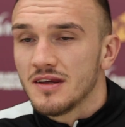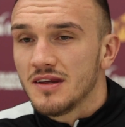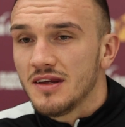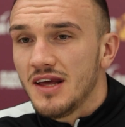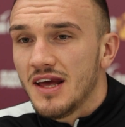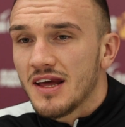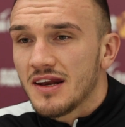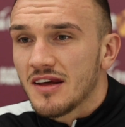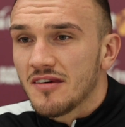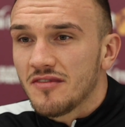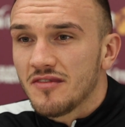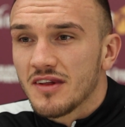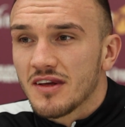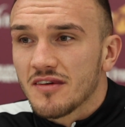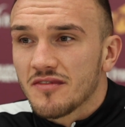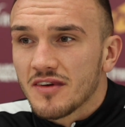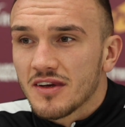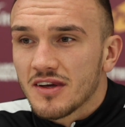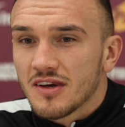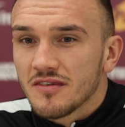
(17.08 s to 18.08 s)
Yeah, definitely.
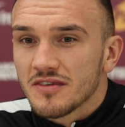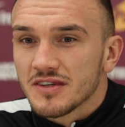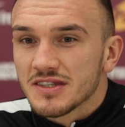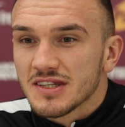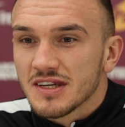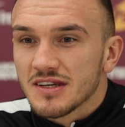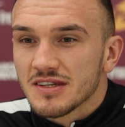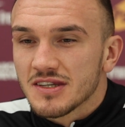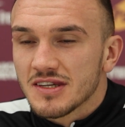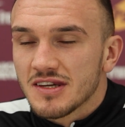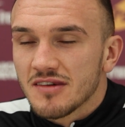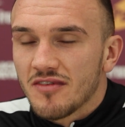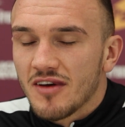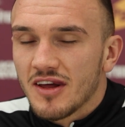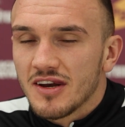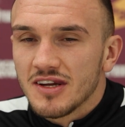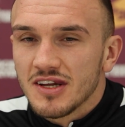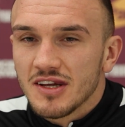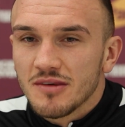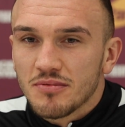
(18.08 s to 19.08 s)
I think obviously as a
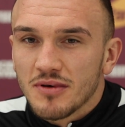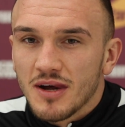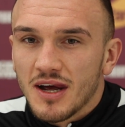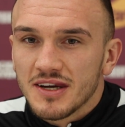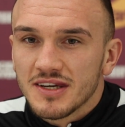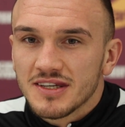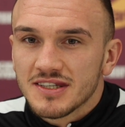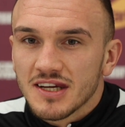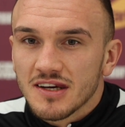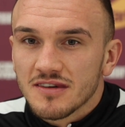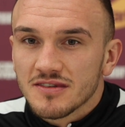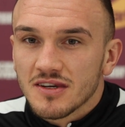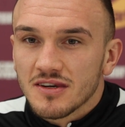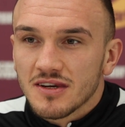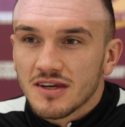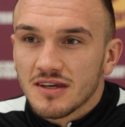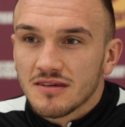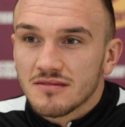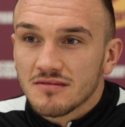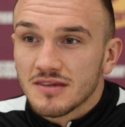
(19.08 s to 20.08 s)
defender, you pride yourselves on
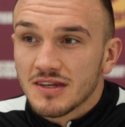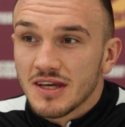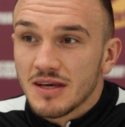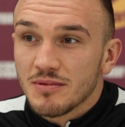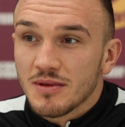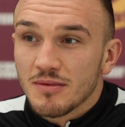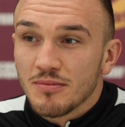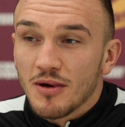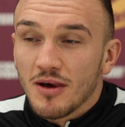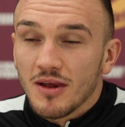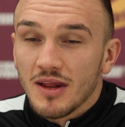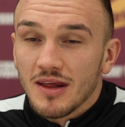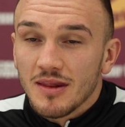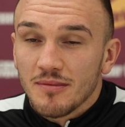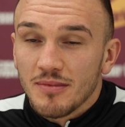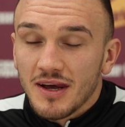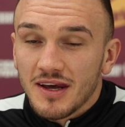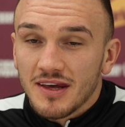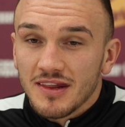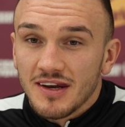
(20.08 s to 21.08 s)
keeping the ball out the
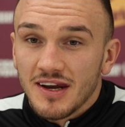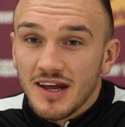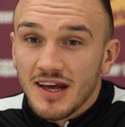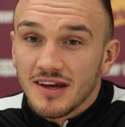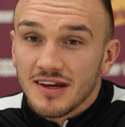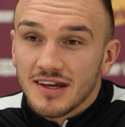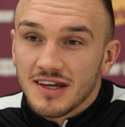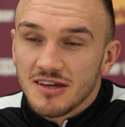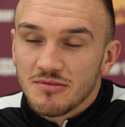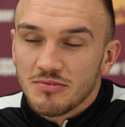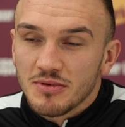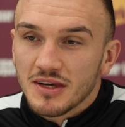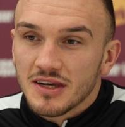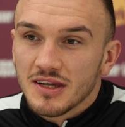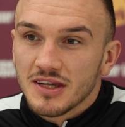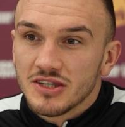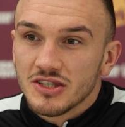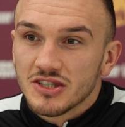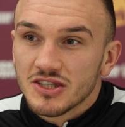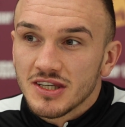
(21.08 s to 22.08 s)
back of the net and keeping
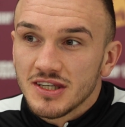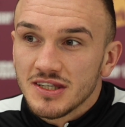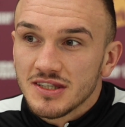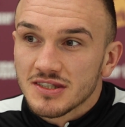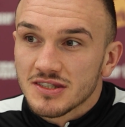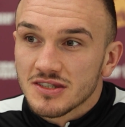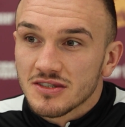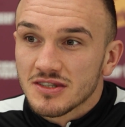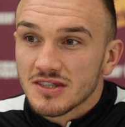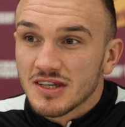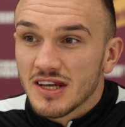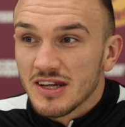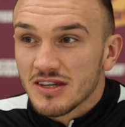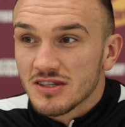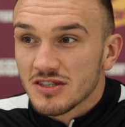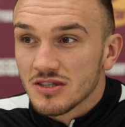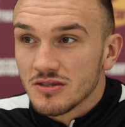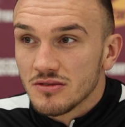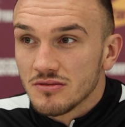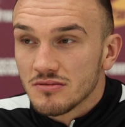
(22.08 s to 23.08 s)
clean sheets. So to
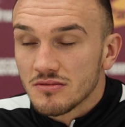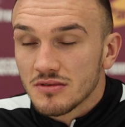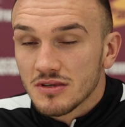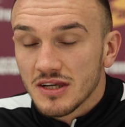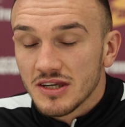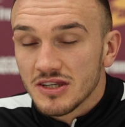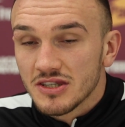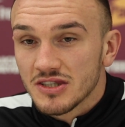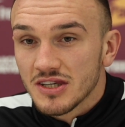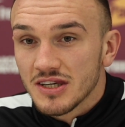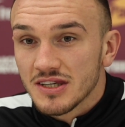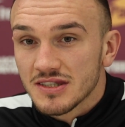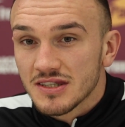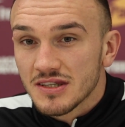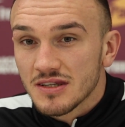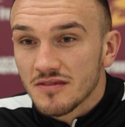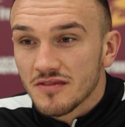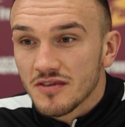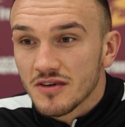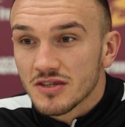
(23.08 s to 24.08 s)
get two clean sheets
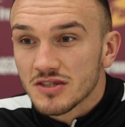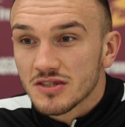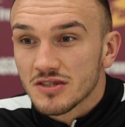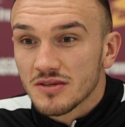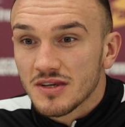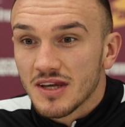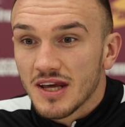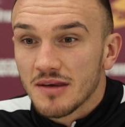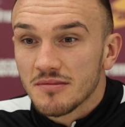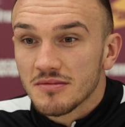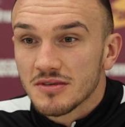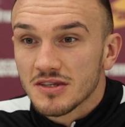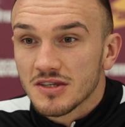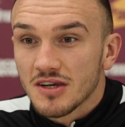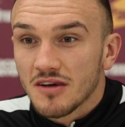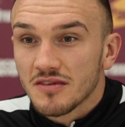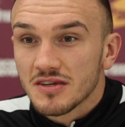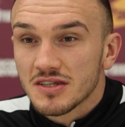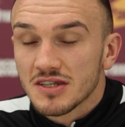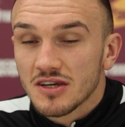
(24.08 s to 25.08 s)
in the first two games is
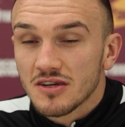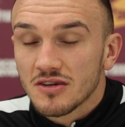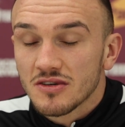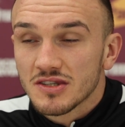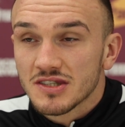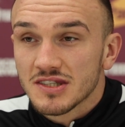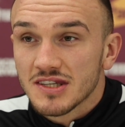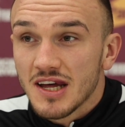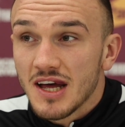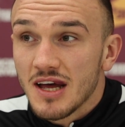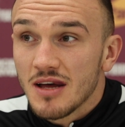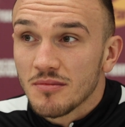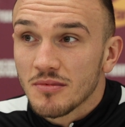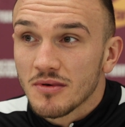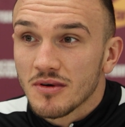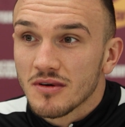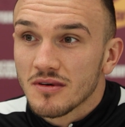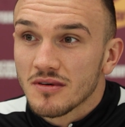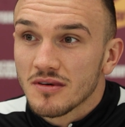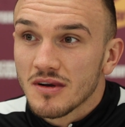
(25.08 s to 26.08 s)
obviously a good start.
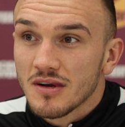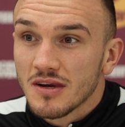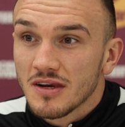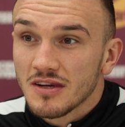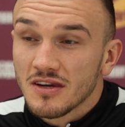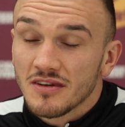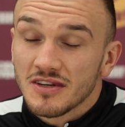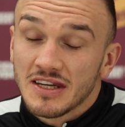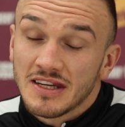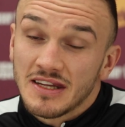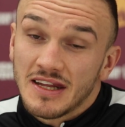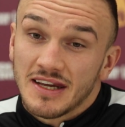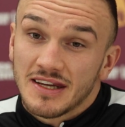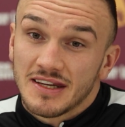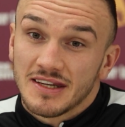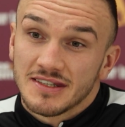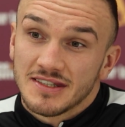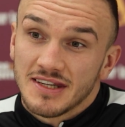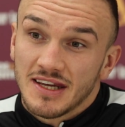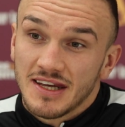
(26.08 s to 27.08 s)
But
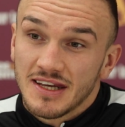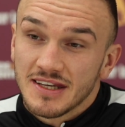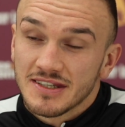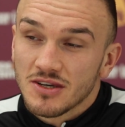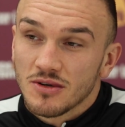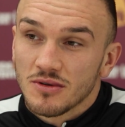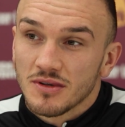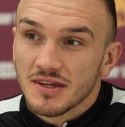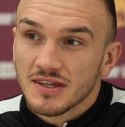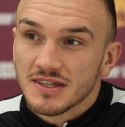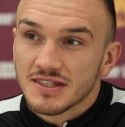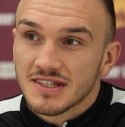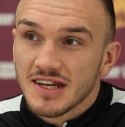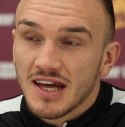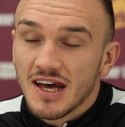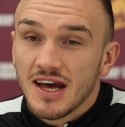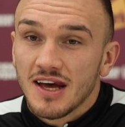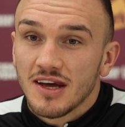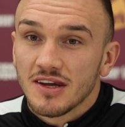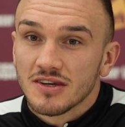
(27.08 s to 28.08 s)
like you say, it is only the
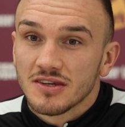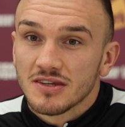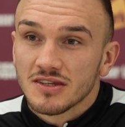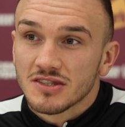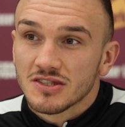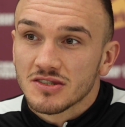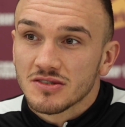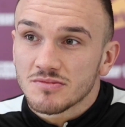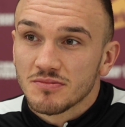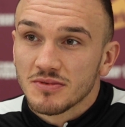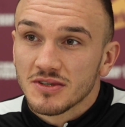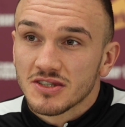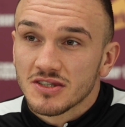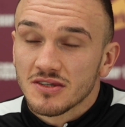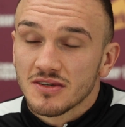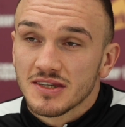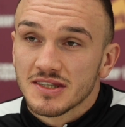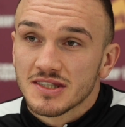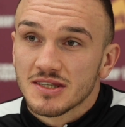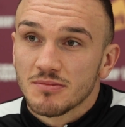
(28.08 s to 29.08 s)
start, and it's
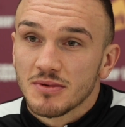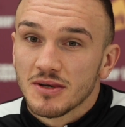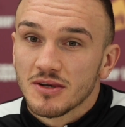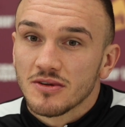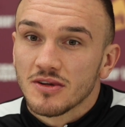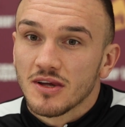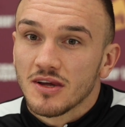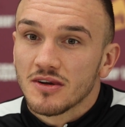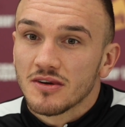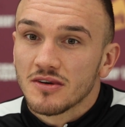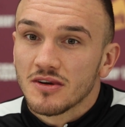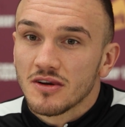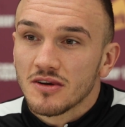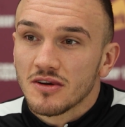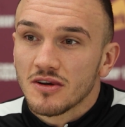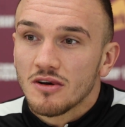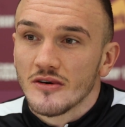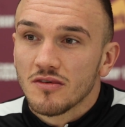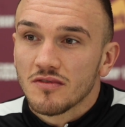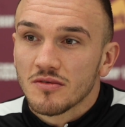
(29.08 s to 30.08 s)
something to build on
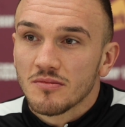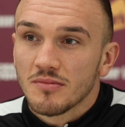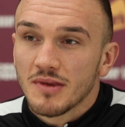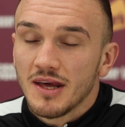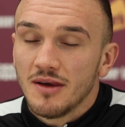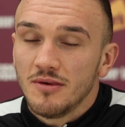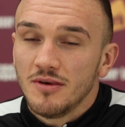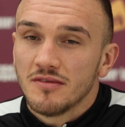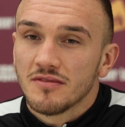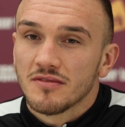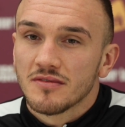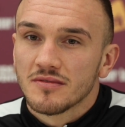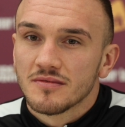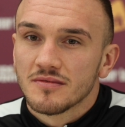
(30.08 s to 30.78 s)
and go from there with.